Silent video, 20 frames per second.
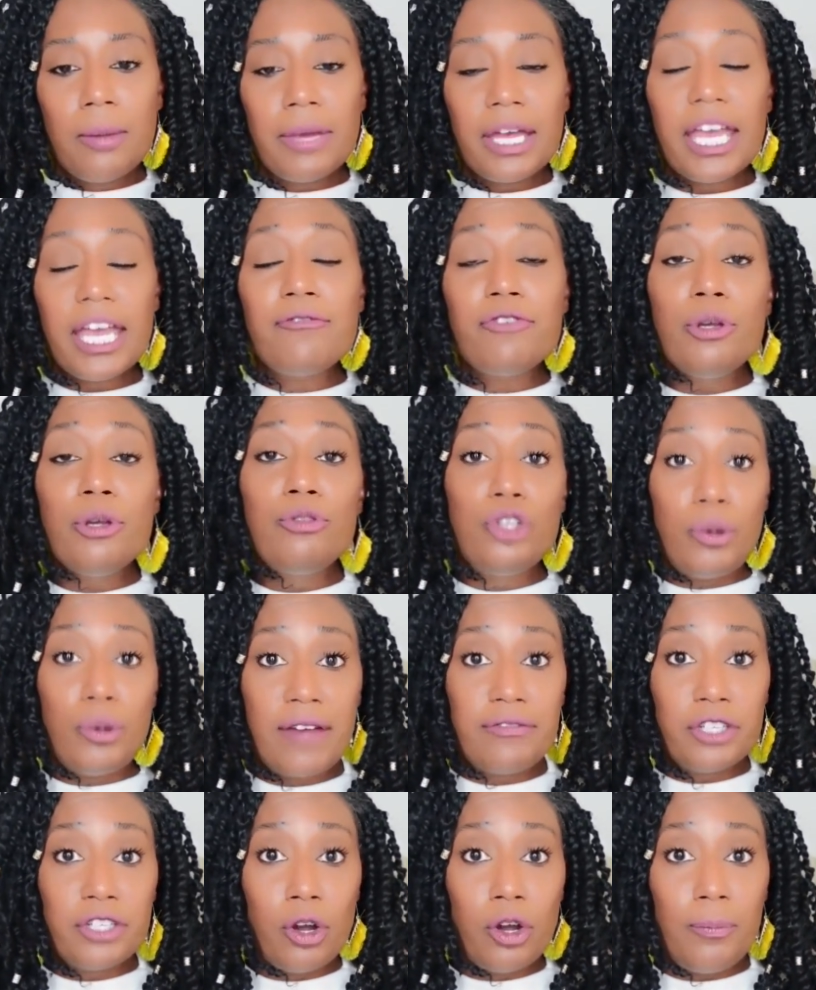you do
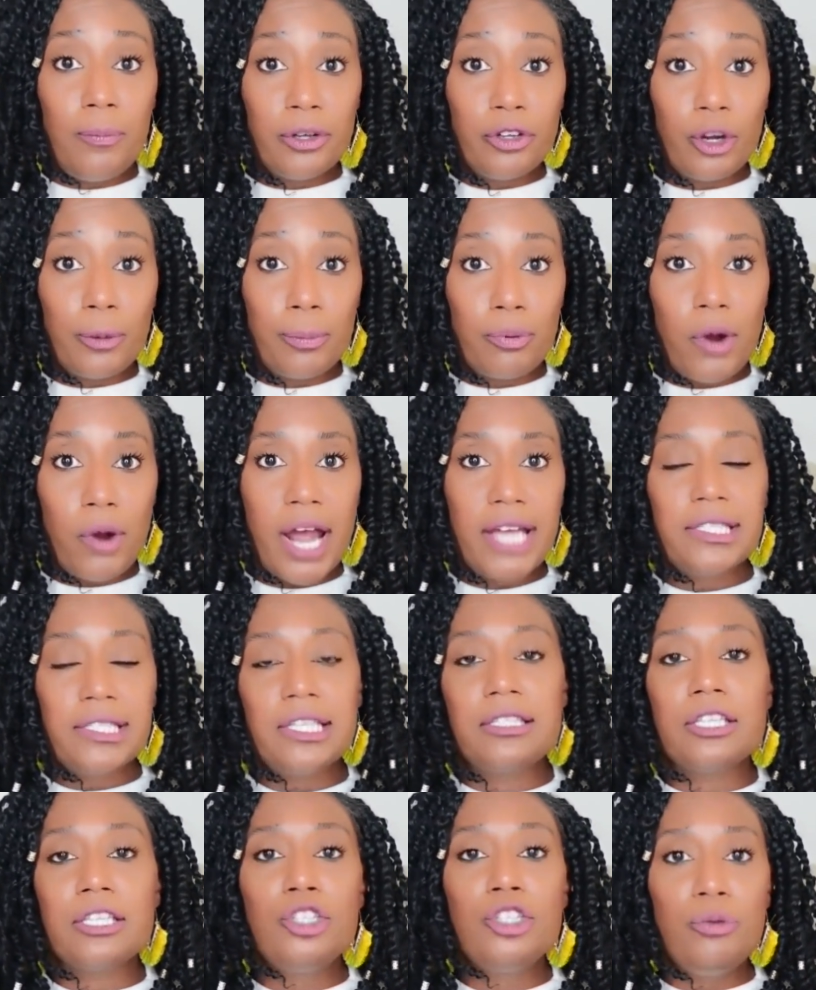have to go up on your
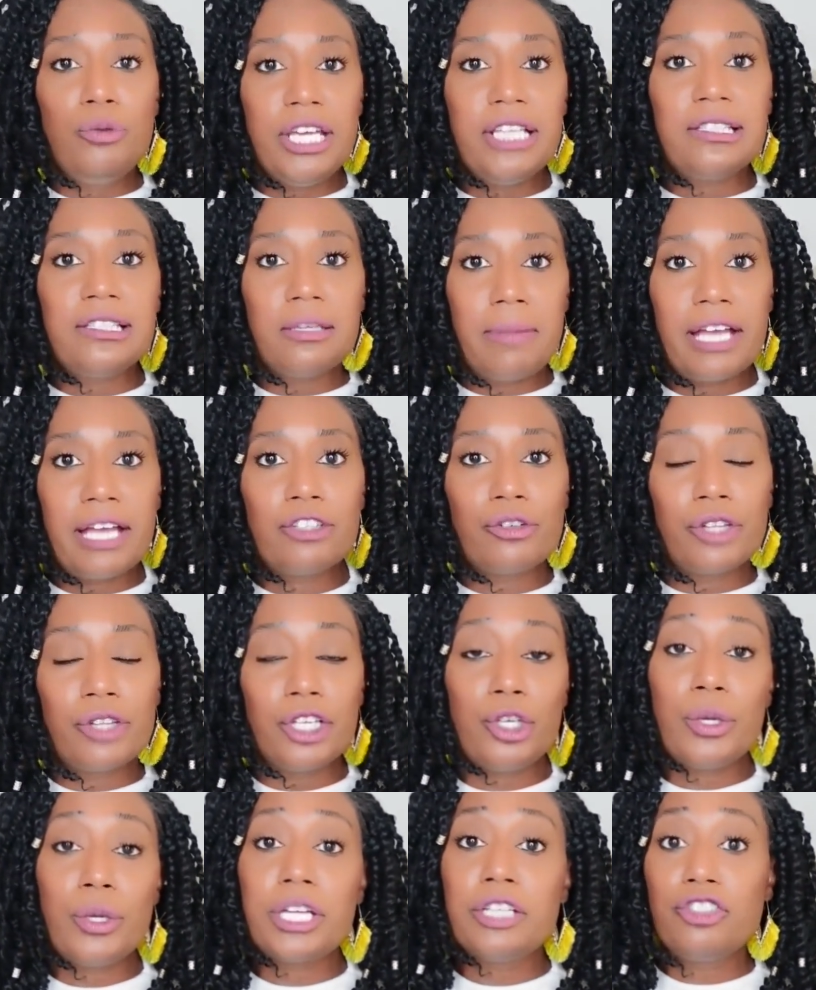prices, you need to make sure that
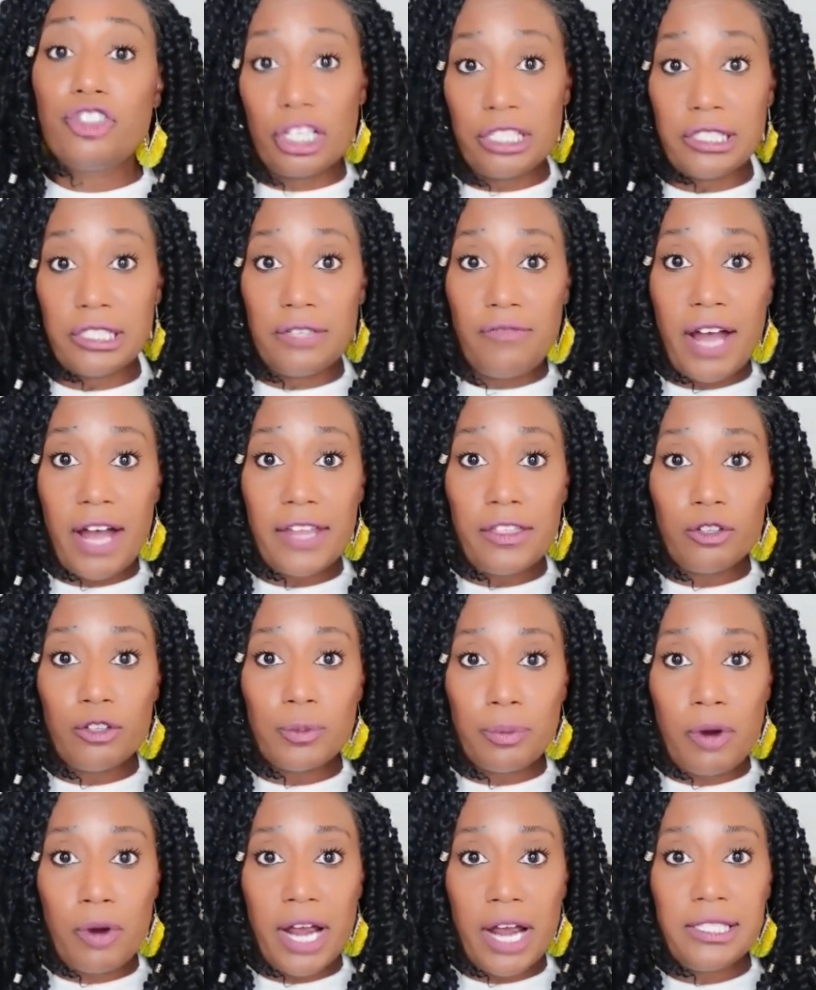you can justify those
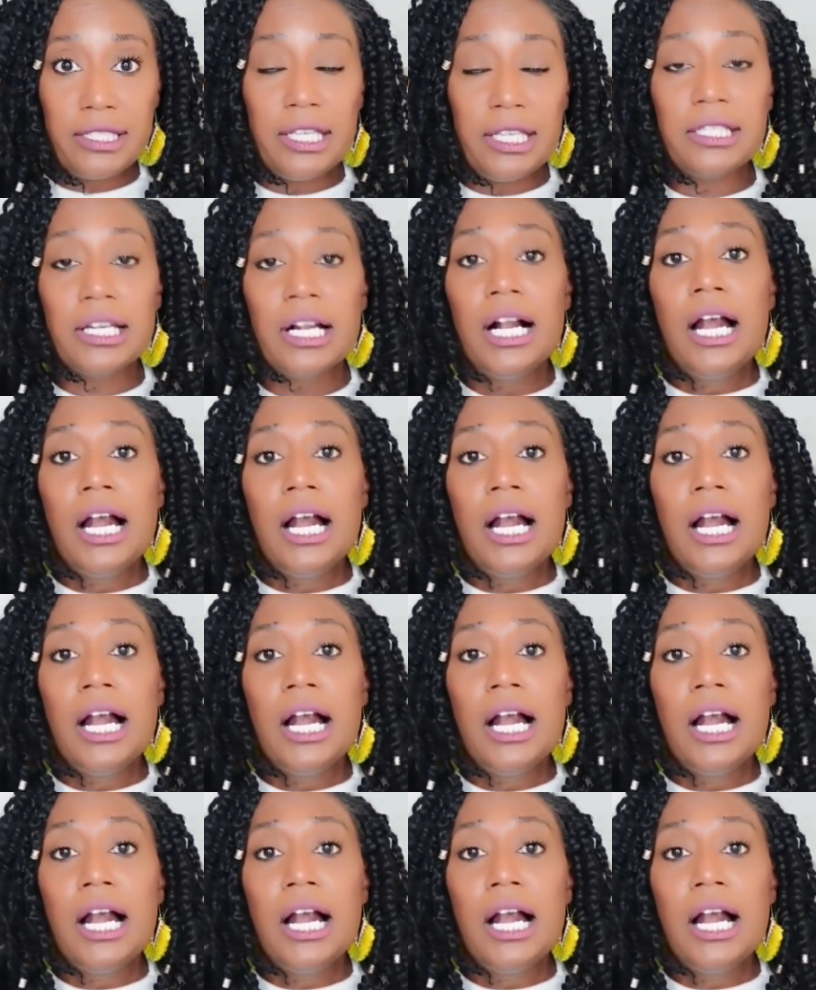prices.